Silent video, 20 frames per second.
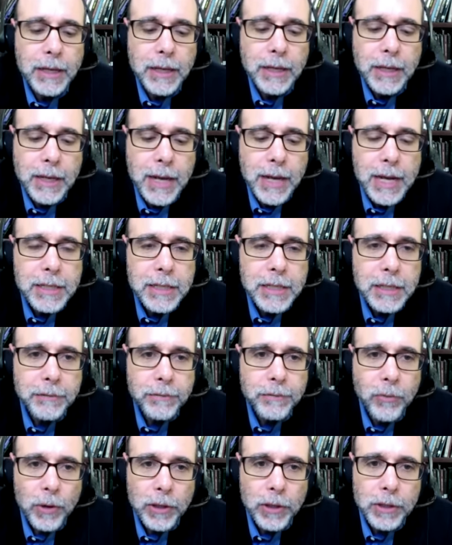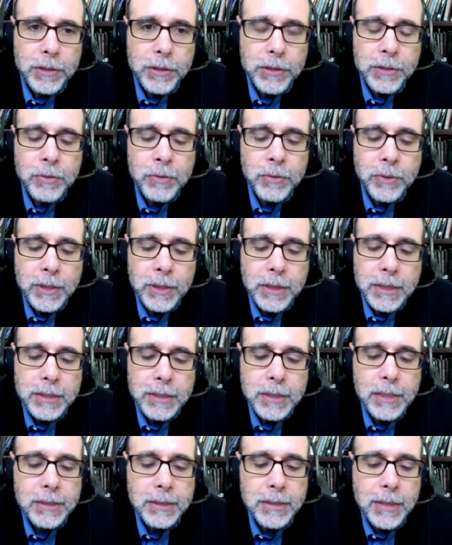In 1842,
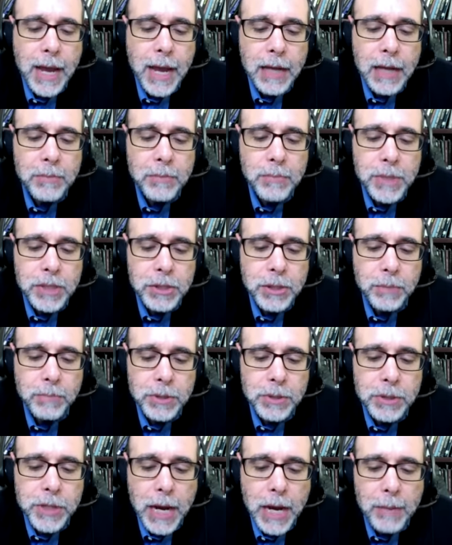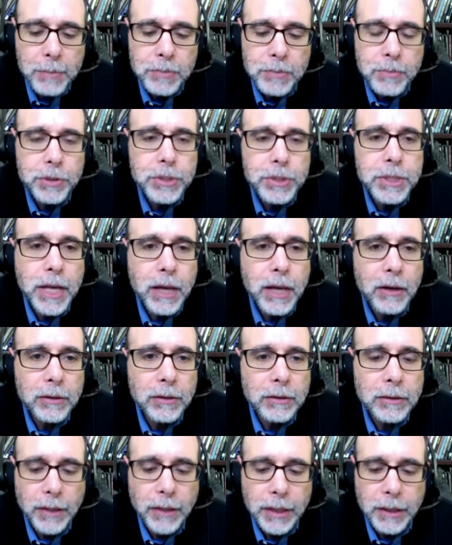Cincinnati Bishop James
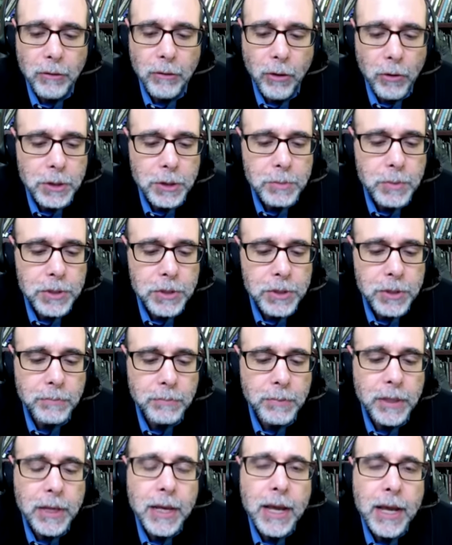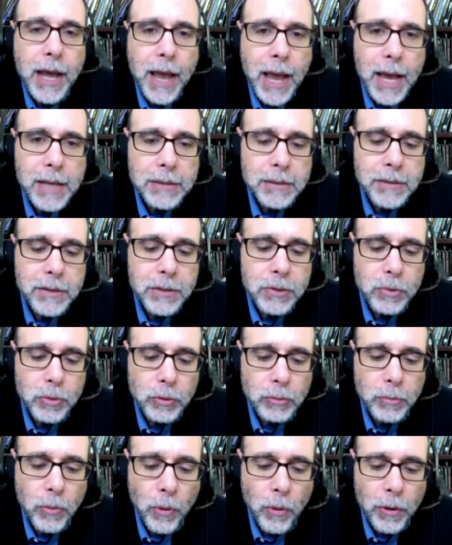Purcell, later Archbishop, asked the
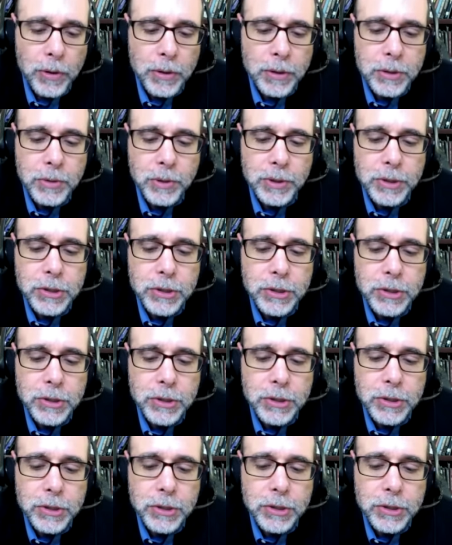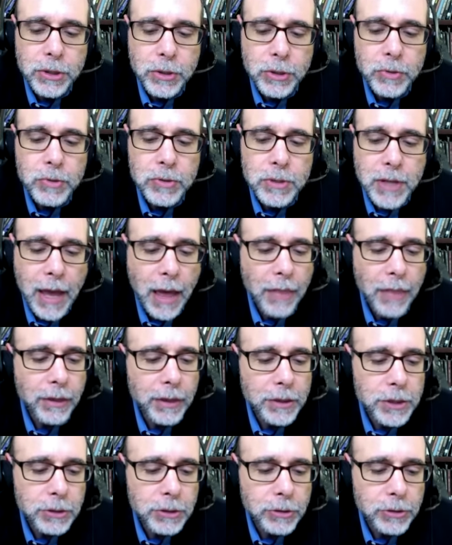school board to excuse Catholic
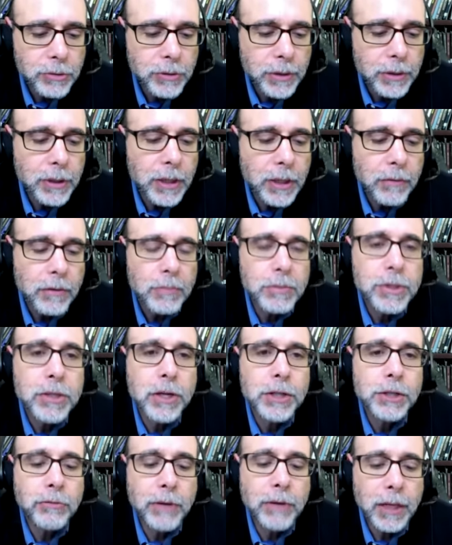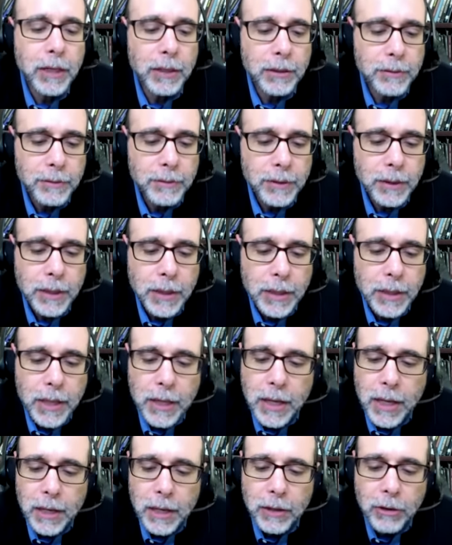children from such reading.
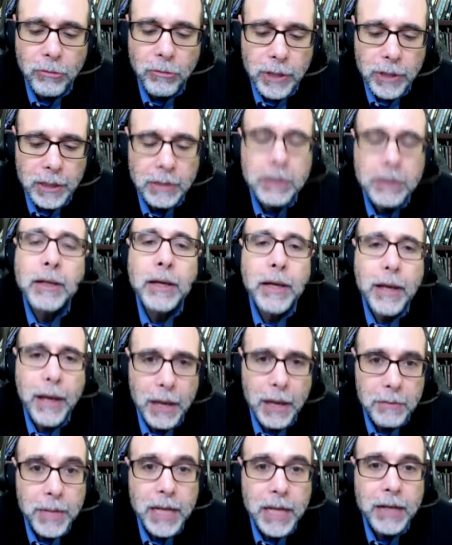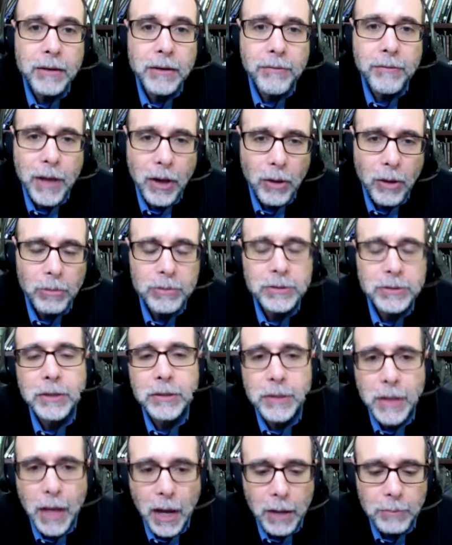It agreed and made it available to
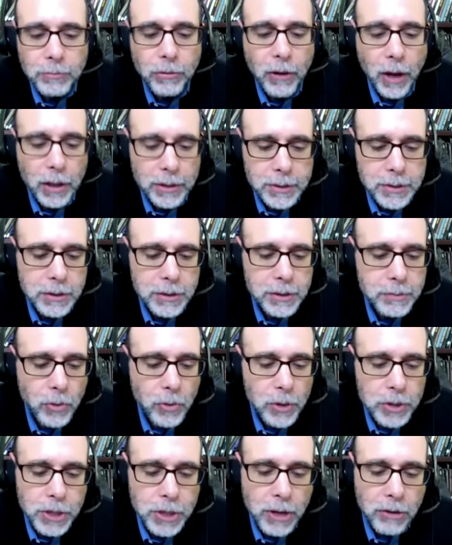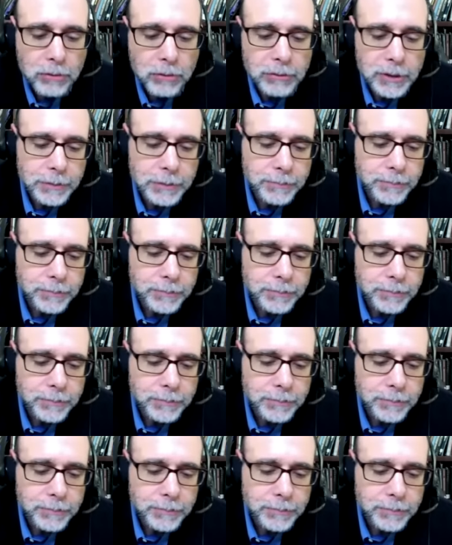non-Protestants more generally.